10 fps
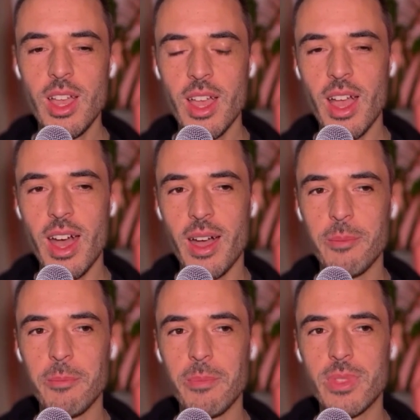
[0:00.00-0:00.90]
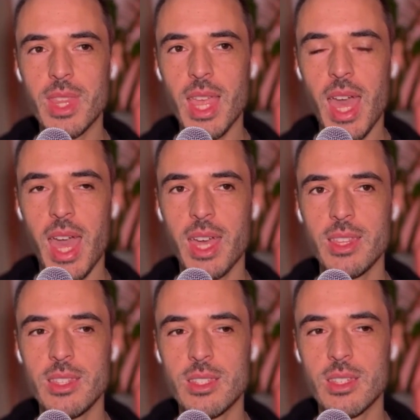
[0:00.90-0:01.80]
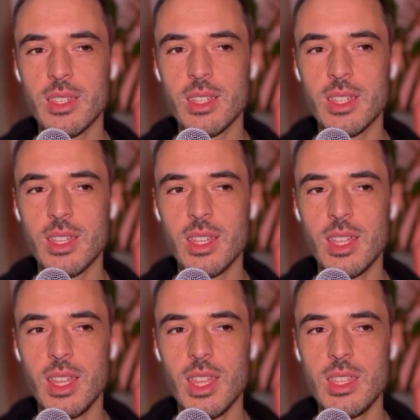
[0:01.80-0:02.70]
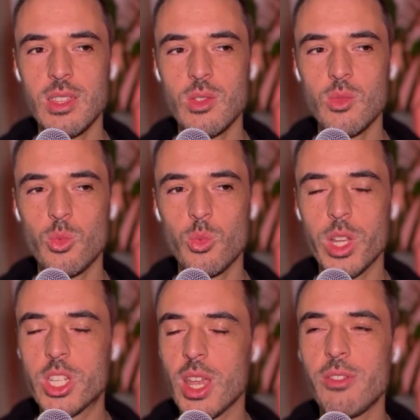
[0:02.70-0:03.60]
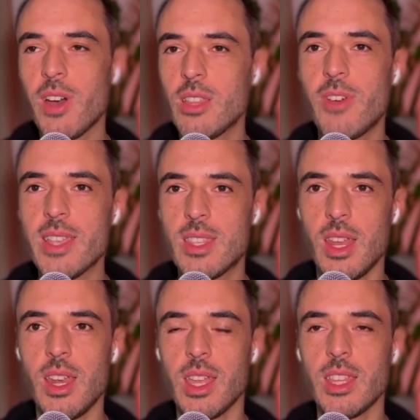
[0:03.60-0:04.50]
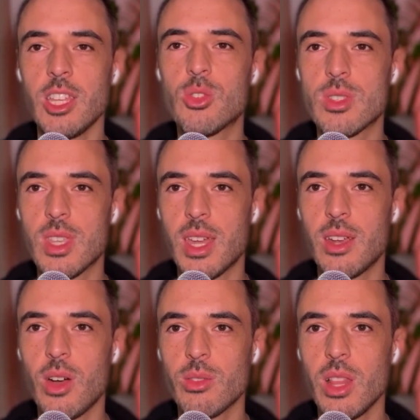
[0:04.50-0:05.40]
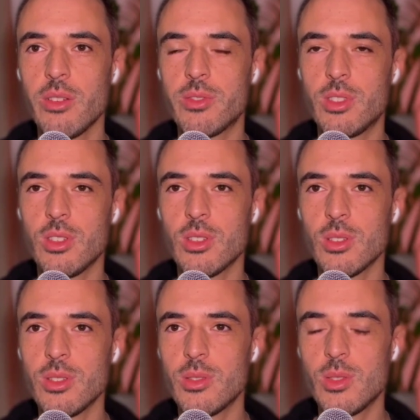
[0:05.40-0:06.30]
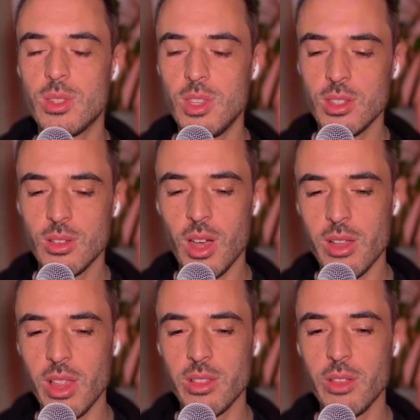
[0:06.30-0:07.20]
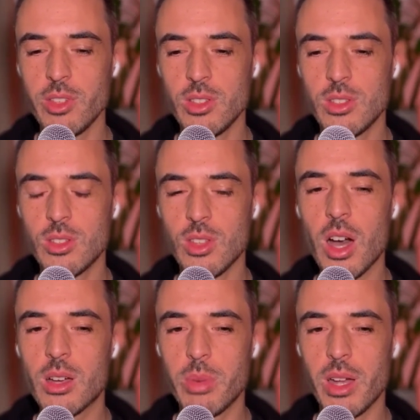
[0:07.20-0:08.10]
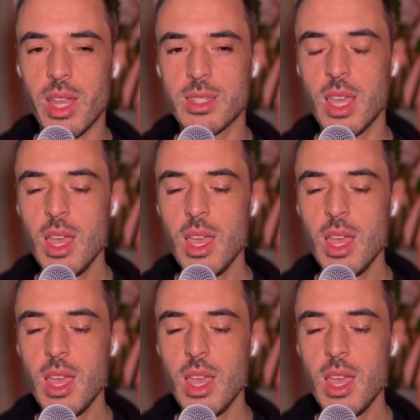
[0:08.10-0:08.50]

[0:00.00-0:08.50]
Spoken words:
Um, and which I find fascinating and interesting, and I would love to, I'd love you to talk about it.